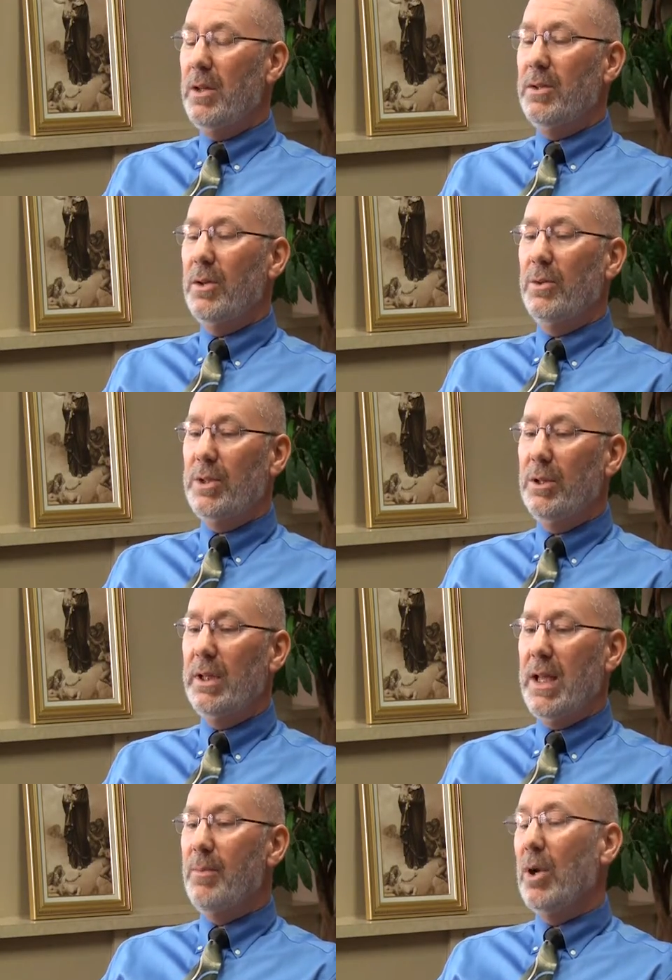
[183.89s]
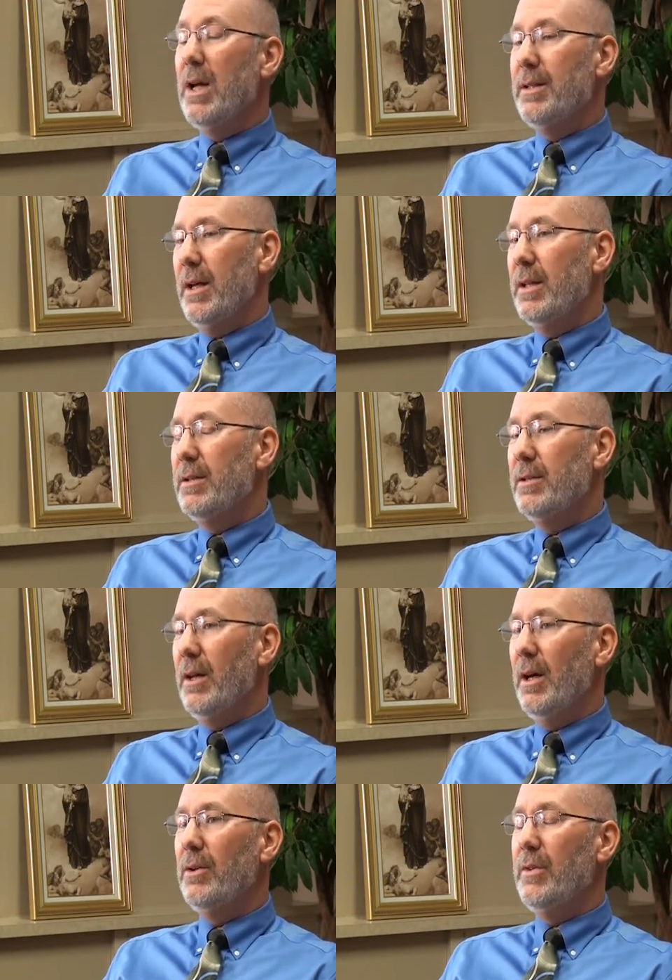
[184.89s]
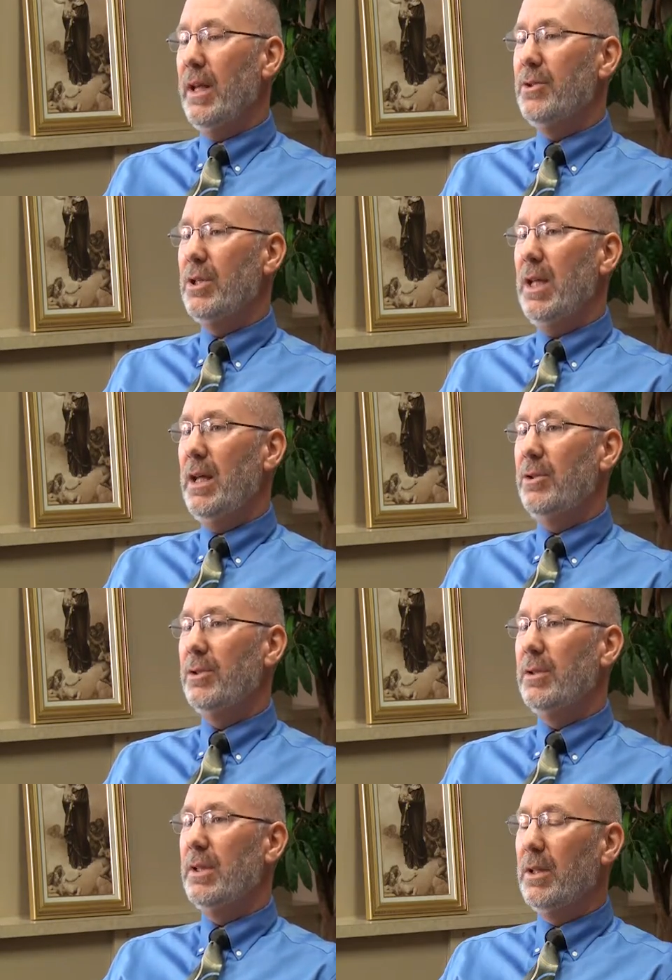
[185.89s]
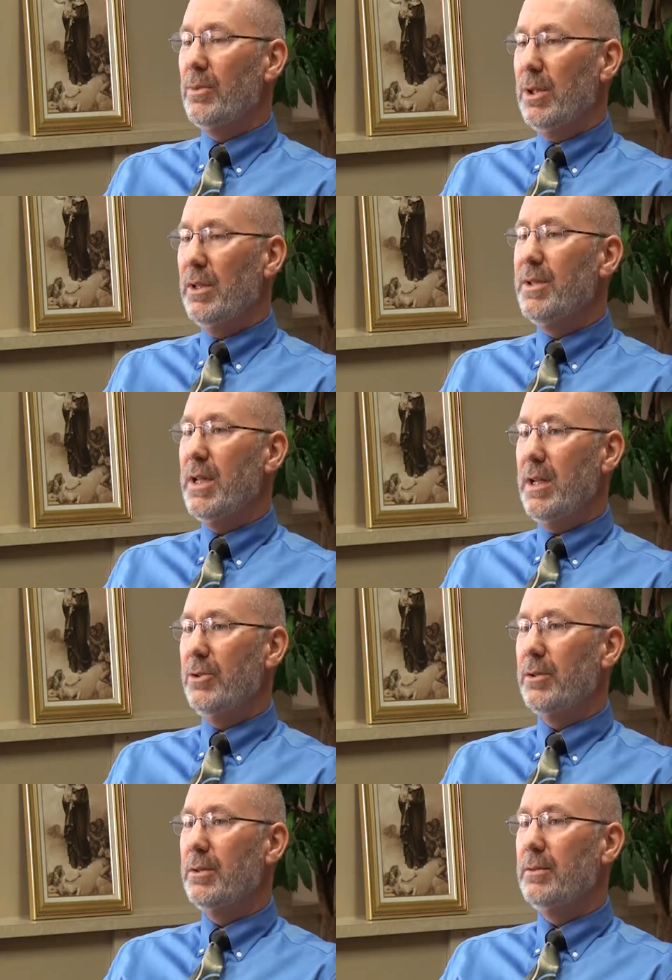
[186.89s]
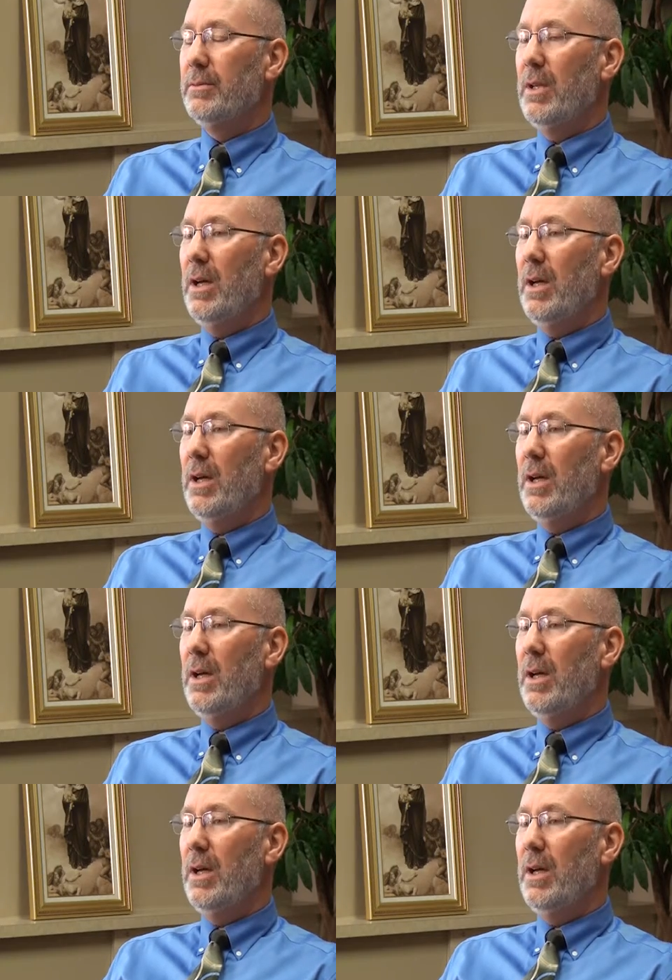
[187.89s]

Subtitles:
So during that process of education and realization,